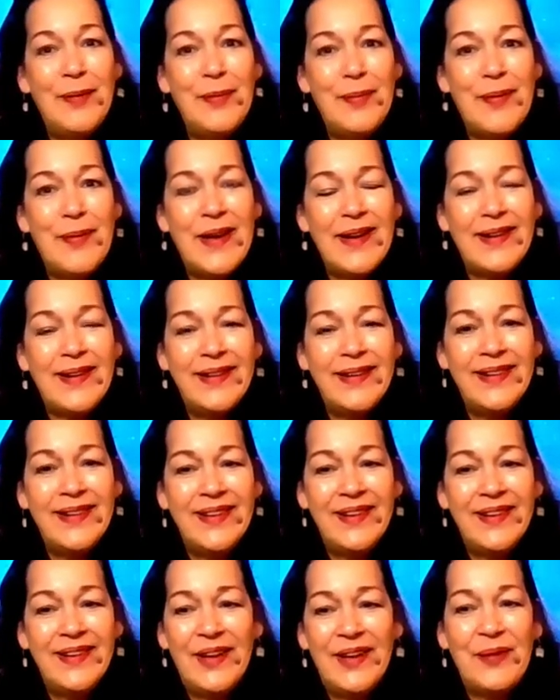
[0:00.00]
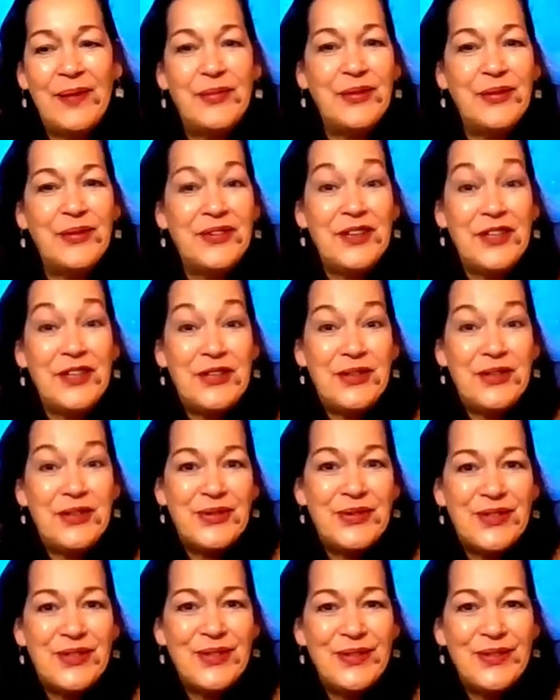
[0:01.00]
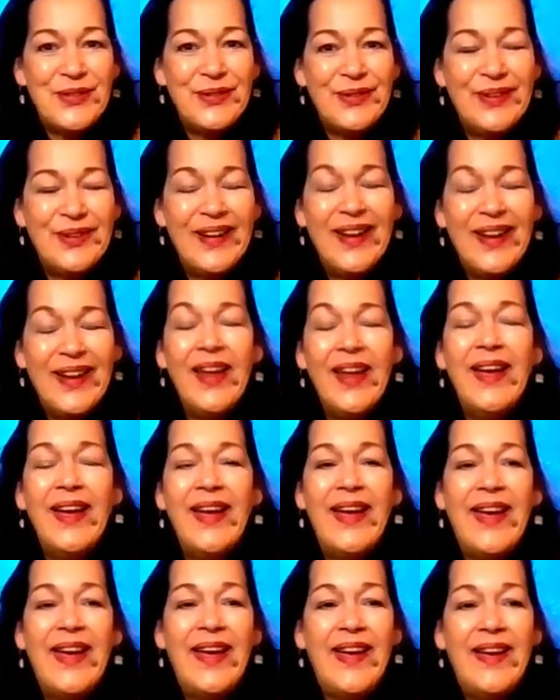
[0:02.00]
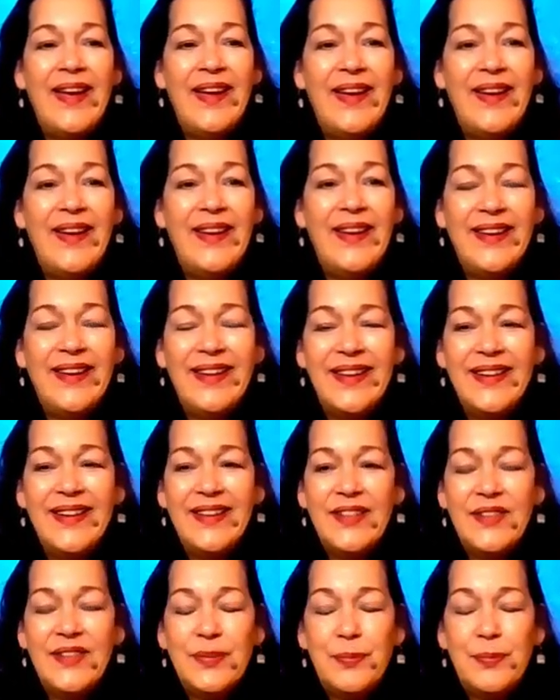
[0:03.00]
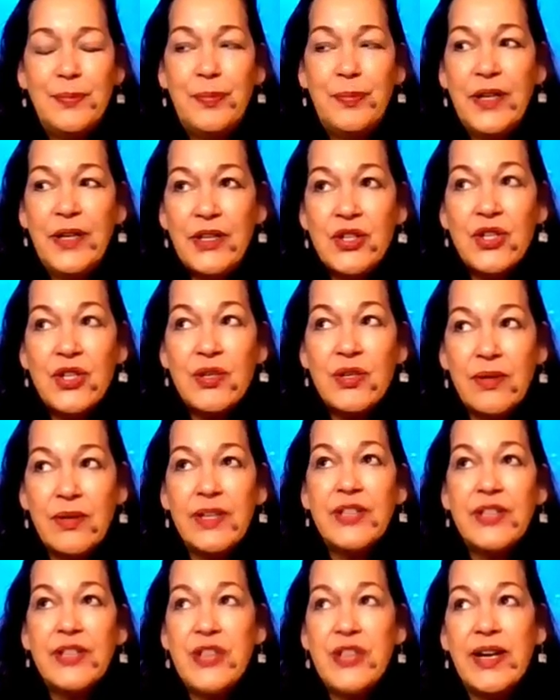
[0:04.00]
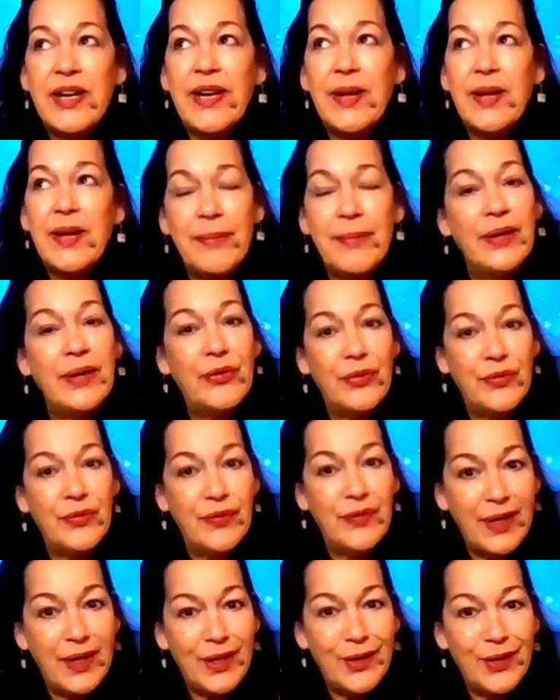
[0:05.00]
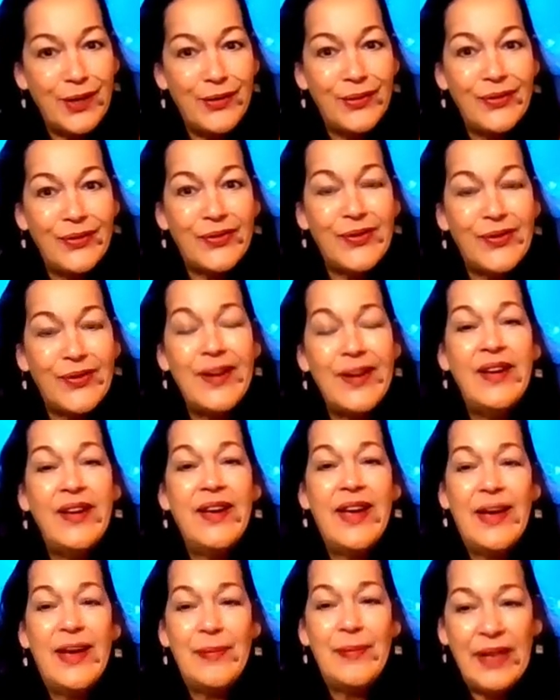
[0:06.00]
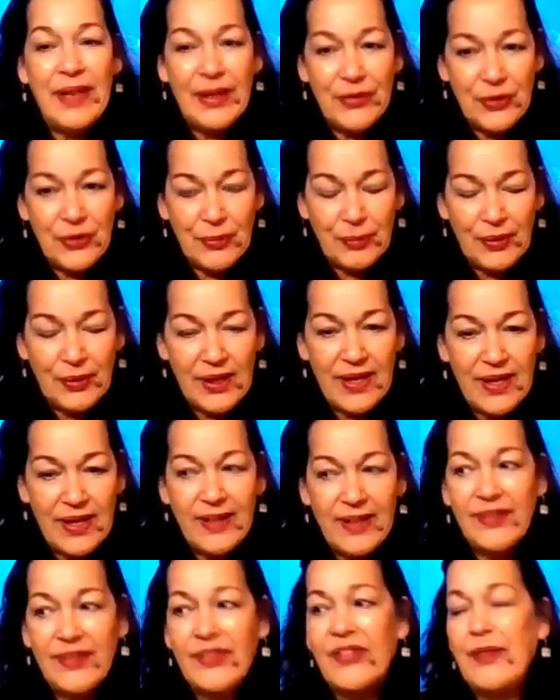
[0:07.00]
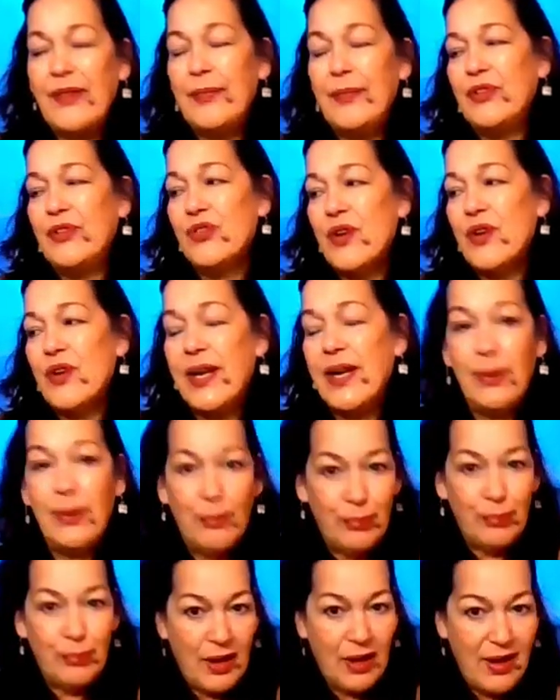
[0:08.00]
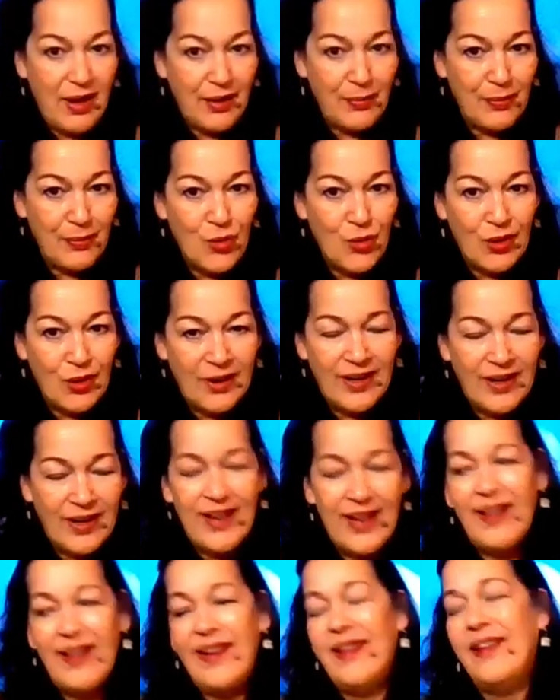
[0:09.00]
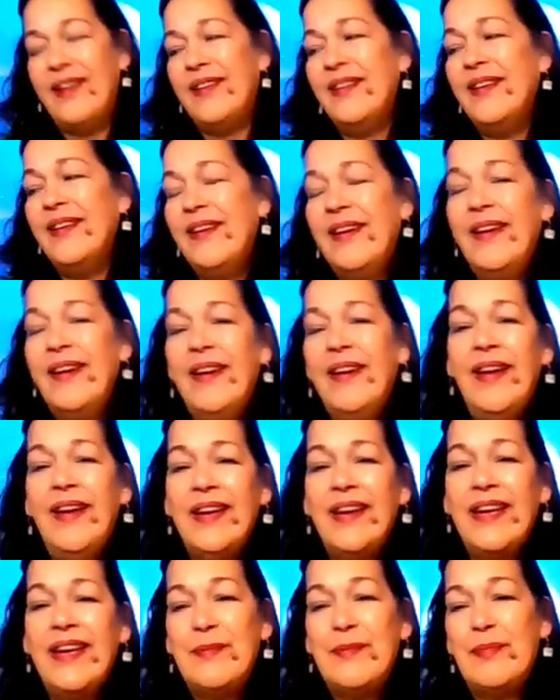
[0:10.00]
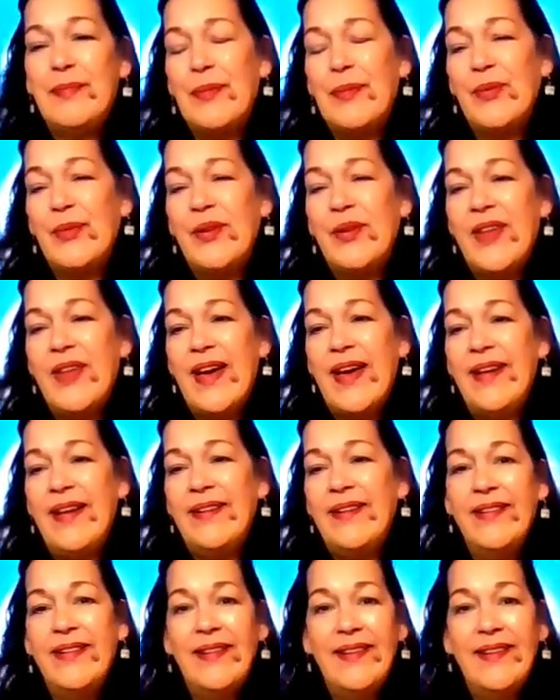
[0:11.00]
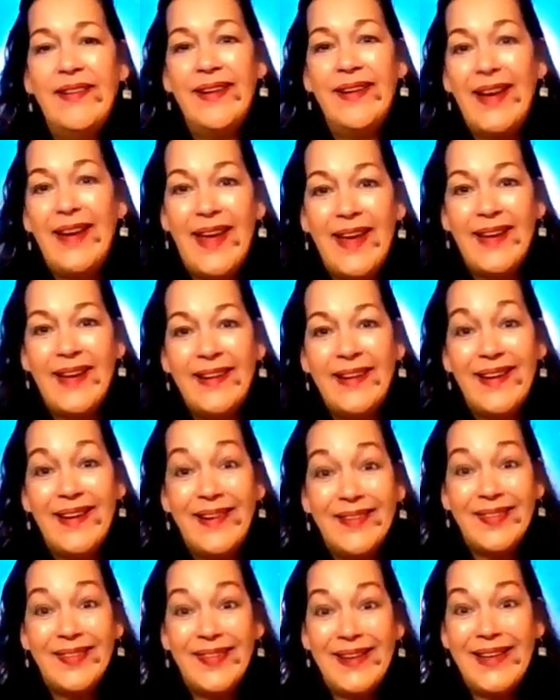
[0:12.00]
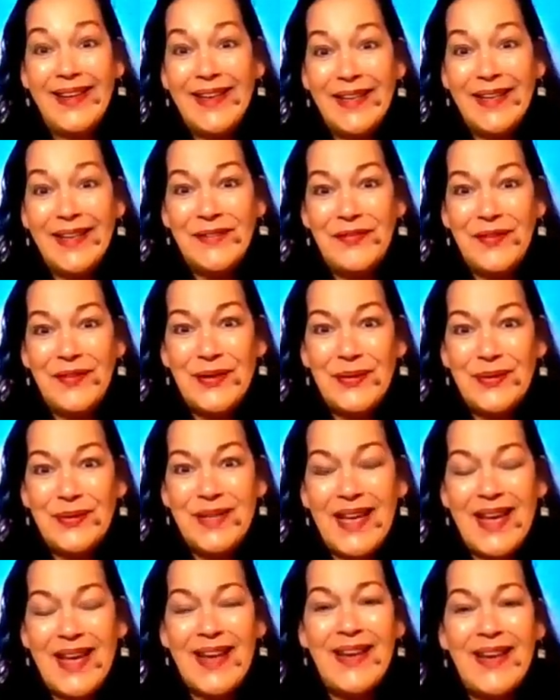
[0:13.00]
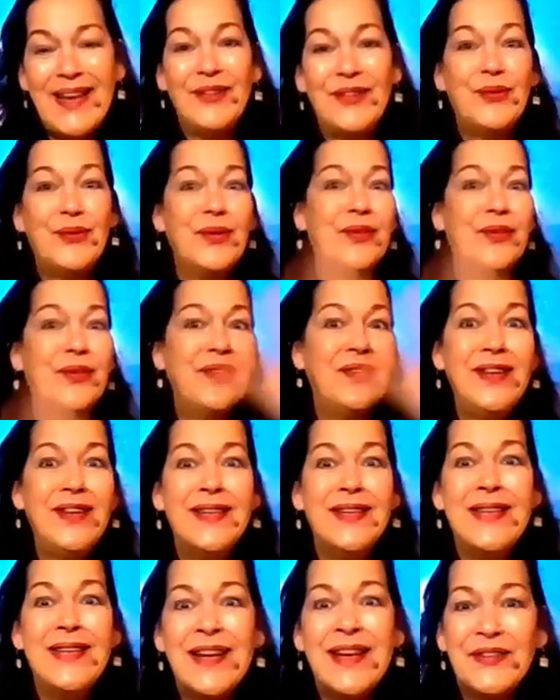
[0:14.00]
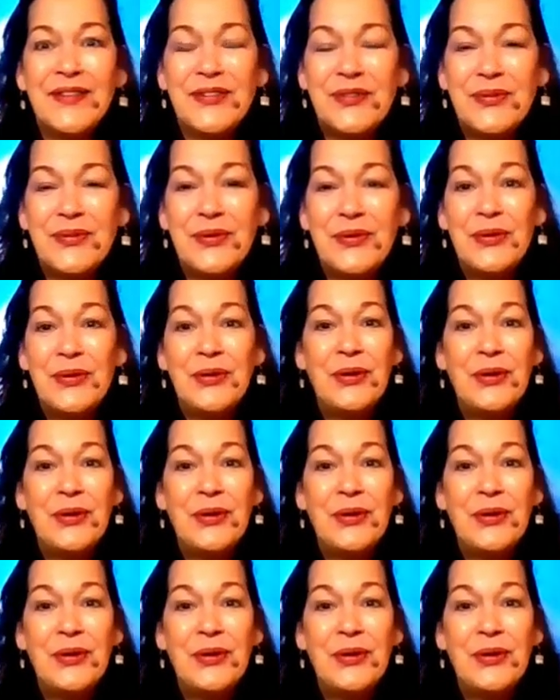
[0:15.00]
be back and I will see you soon. And be sure to check out my other videos and my other blogs. I've been trying to blog more again. Keep up with that. And see you in a few days, or I'll see you next